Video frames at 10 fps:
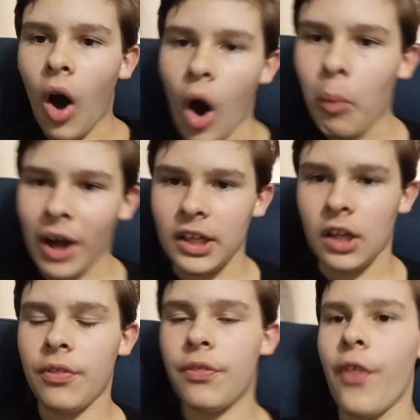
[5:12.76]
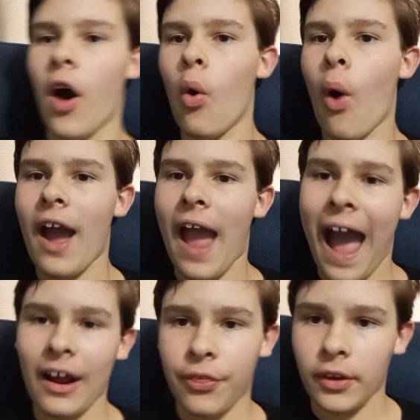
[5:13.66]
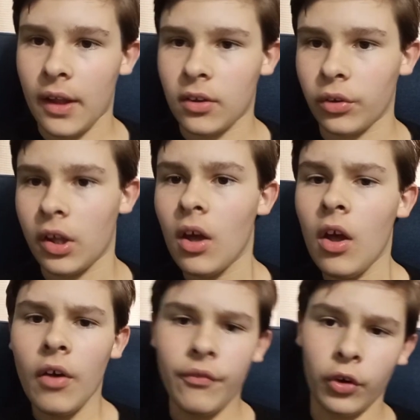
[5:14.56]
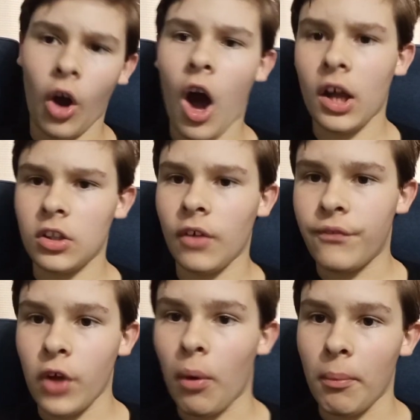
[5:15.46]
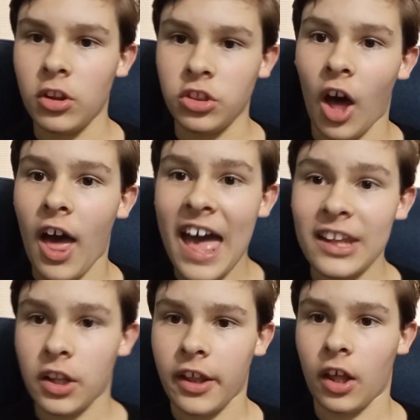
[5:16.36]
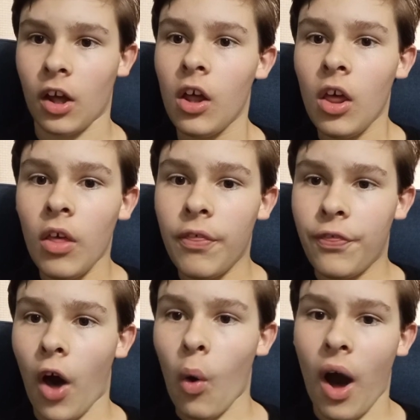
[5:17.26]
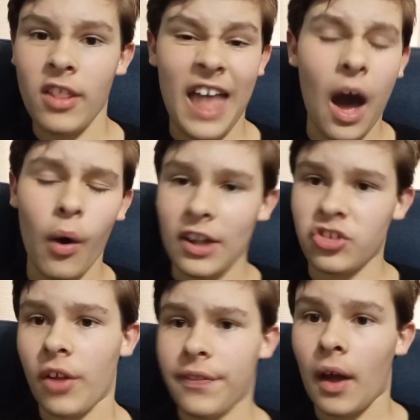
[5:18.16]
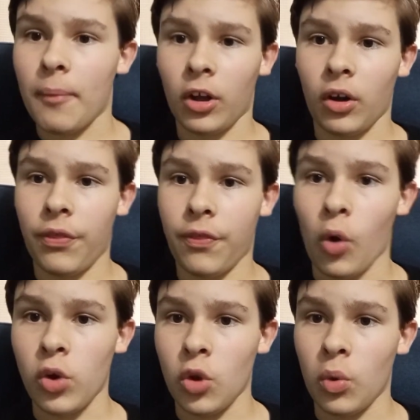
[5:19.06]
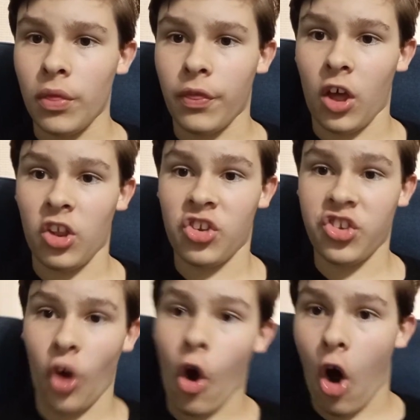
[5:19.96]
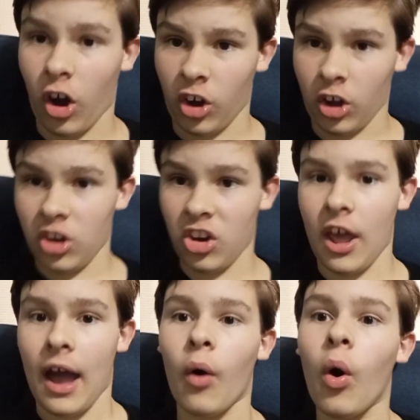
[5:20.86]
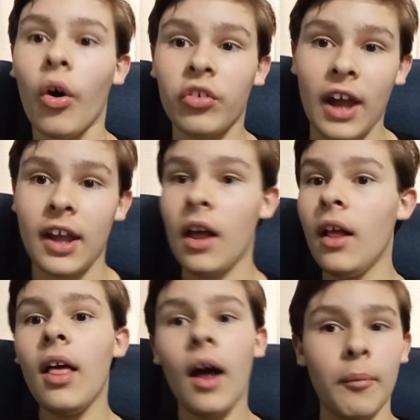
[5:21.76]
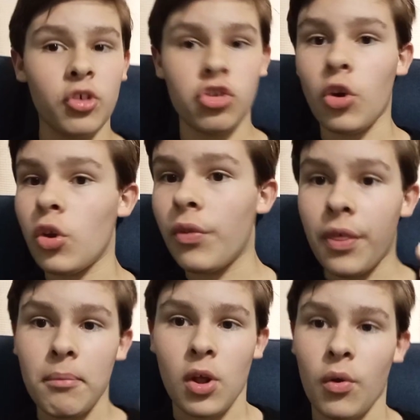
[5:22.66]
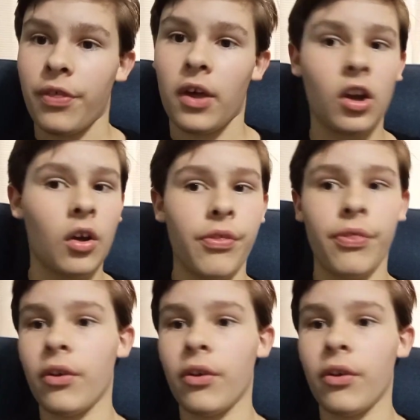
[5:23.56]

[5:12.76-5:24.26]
Alrighty, so I accidentally forgot to film the editing. So now I just am going to show you the song now, alright? I'm going to show you the music.